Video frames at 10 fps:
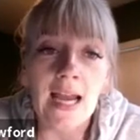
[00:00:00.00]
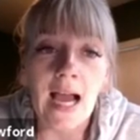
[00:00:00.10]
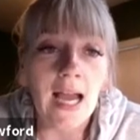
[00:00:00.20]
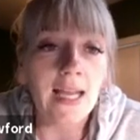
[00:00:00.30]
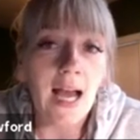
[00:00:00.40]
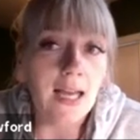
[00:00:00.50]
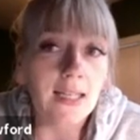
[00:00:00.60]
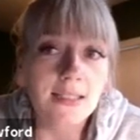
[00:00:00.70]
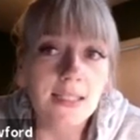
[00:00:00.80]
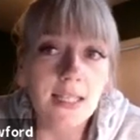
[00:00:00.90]
I
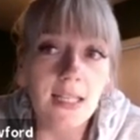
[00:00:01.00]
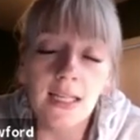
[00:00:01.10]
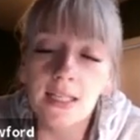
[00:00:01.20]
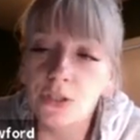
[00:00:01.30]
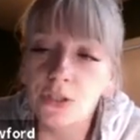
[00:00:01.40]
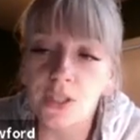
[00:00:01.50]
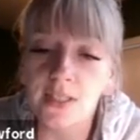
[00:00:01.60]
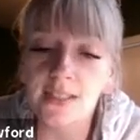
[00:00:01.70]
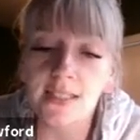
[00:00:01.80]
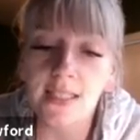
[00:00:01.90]
honestly
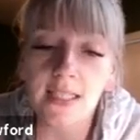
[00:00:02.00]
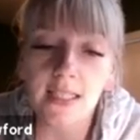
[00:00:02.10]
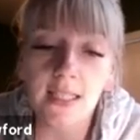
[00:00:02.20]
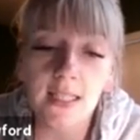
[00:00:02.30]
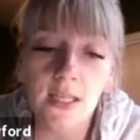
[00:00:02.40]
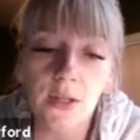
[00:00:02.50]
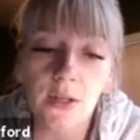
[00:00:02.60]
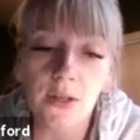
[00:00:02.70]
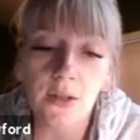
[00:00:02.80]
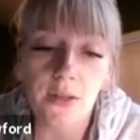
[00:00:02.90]
just did
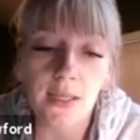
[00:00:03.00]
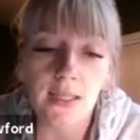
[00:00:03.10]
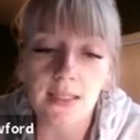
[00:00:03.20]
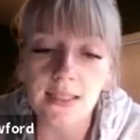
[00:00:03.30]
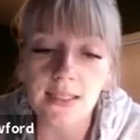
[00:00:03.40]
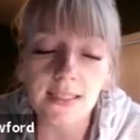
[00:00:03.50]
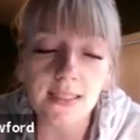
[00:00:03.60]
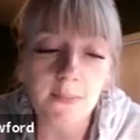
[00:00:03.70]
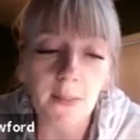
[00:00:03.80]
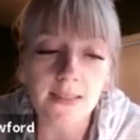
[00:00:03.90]
the least
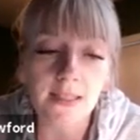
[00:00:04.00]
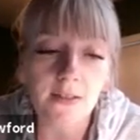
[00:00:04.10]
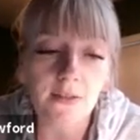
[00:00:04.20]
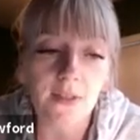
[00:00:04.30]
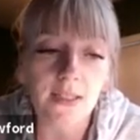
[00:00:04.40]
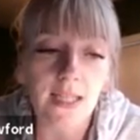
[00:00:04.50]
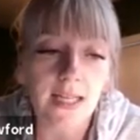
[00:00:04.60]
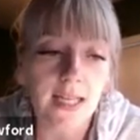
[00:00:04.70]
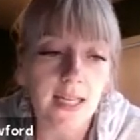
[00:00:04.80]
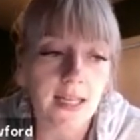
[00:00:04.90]
expensive
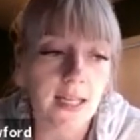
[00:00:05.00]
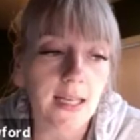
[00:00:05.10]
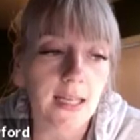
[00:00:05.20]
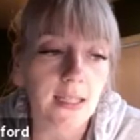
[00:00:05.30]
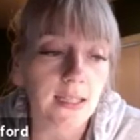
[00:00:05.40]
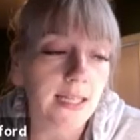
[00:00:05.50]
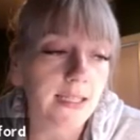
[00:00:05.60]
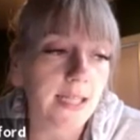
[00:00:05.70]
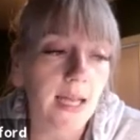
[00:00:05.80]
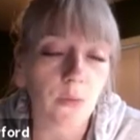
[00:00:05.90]
legging in the light
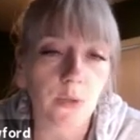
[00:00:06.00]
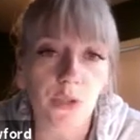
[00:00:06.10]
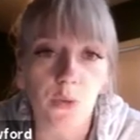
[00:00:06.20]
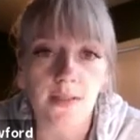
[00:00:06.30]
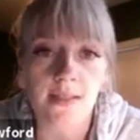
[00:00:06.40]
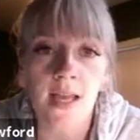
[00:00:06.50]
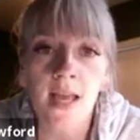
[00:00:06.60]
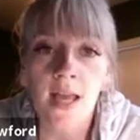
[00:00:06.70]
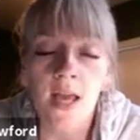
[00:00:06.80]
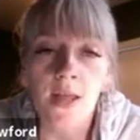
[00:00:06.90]
and tight, which was
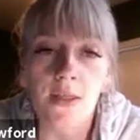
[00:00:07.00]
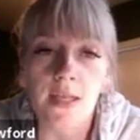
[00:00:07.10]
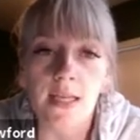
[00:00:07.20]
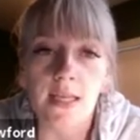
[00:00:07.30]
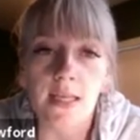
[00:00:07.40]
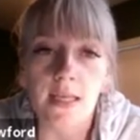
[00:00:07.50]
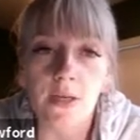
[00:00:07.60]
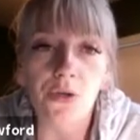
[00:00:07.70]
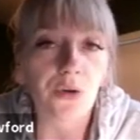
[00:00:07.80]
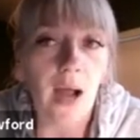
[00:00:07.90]
the
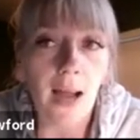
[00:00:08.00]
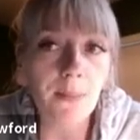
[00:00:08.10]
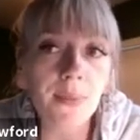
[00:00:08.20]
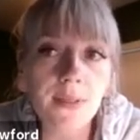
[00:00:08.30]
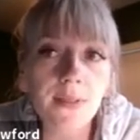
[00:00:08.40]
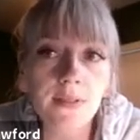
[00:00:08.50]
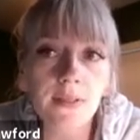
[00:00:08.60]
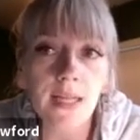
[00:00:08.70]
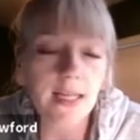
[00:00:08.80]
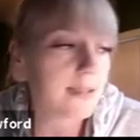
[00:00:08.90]
crop
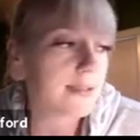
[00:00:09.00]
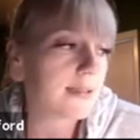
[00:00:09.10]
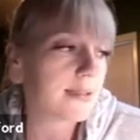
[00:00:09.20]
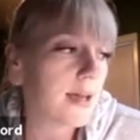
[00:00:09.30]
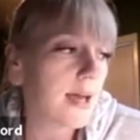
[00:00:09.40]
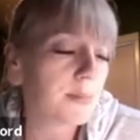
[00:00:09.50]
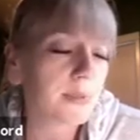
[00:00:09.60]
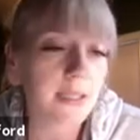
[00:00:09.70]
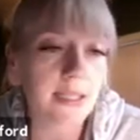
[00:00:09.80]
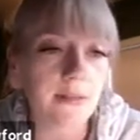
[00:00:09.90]
leggings, I
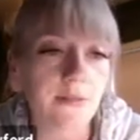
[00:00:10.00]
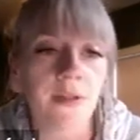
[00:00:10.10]
believe.